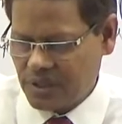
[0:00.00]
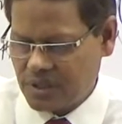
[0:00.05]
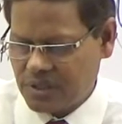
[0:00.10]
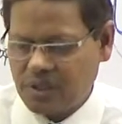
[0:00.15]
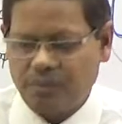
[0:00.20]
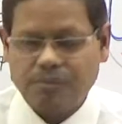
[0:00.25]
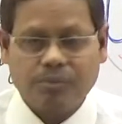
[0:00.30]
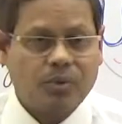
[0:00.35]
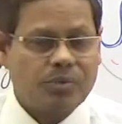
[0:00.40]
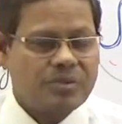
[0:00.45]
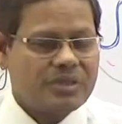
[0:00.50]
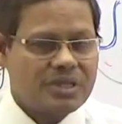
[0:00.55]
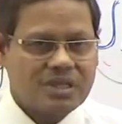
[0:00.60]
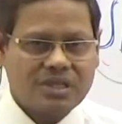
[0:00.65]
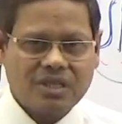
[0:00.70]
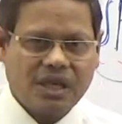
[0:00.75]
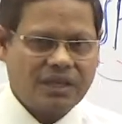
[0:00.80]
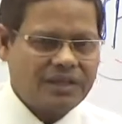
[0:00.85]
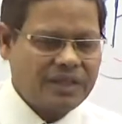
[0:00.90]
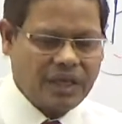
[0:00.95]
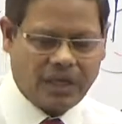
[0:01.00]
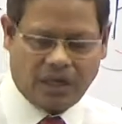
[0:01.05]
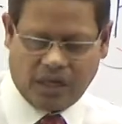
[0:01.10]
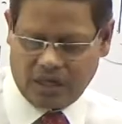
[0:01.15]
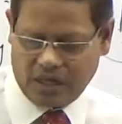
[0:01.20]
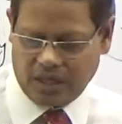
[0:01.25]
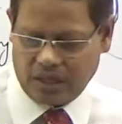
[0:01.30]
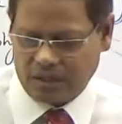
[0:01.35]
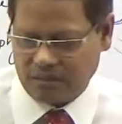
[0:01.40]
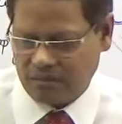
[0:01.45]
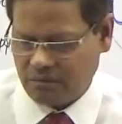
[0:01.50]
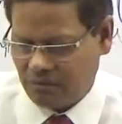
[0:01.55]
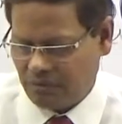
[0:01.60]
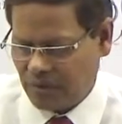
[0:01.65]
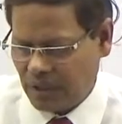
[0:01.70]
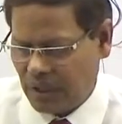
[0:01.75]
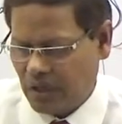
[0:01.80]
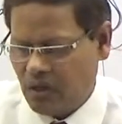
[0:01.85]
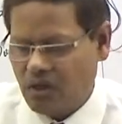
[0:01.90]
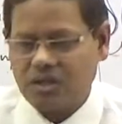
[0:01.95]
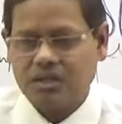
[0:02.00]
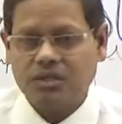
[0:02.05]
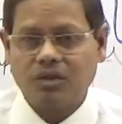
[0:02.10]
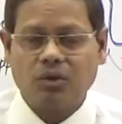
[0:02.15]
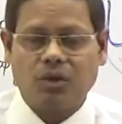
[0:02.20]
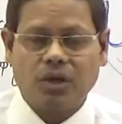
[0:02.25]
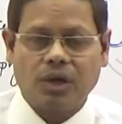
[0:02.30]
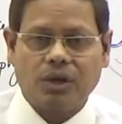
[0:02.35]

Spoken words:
Some provisions are there under the laws, no